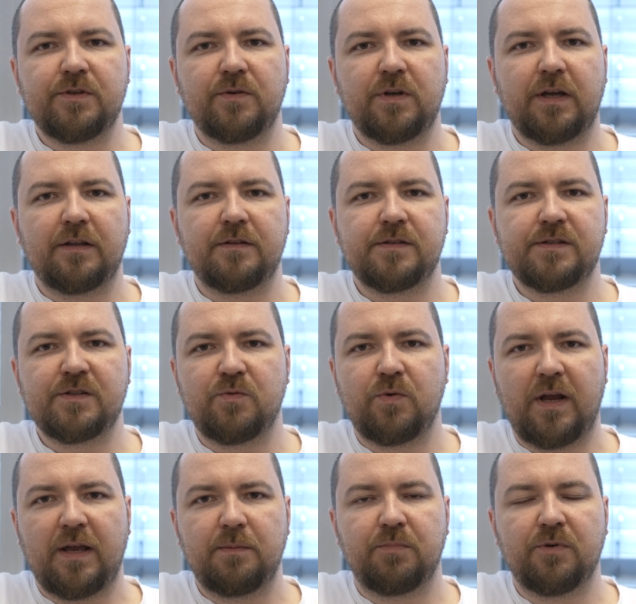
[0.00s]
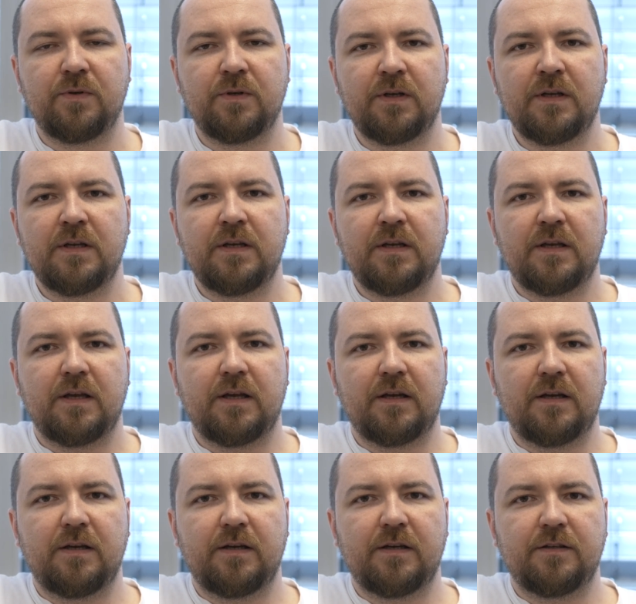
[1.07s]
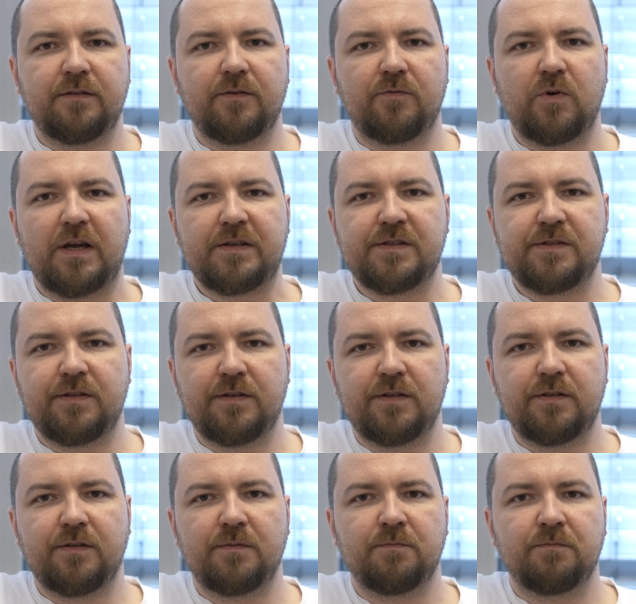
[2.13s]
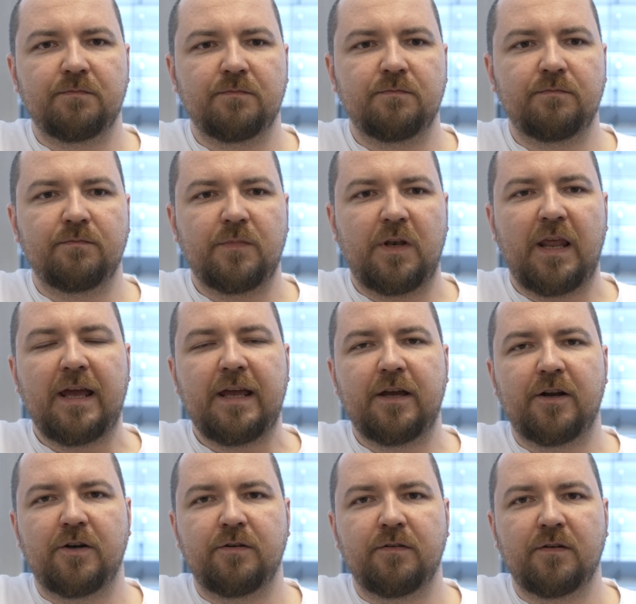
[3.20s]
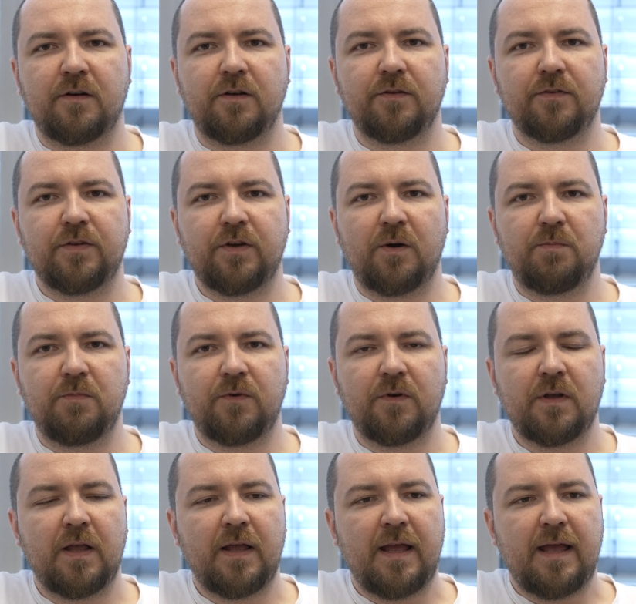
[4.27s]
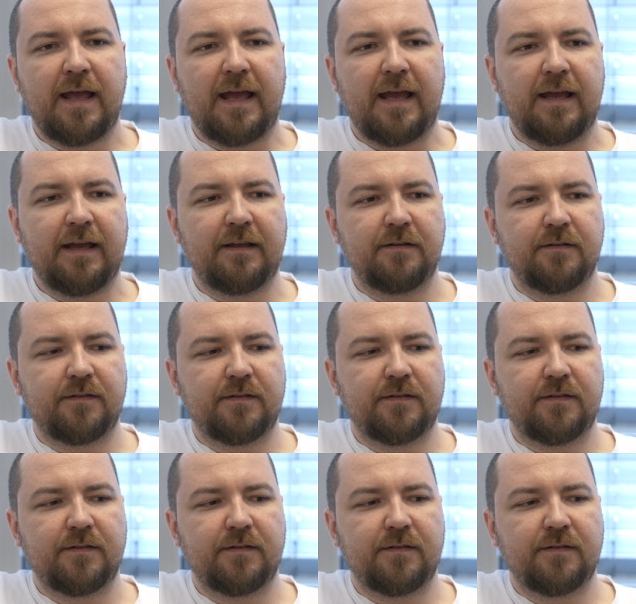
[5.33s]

you can scrape the rusty layer on top, and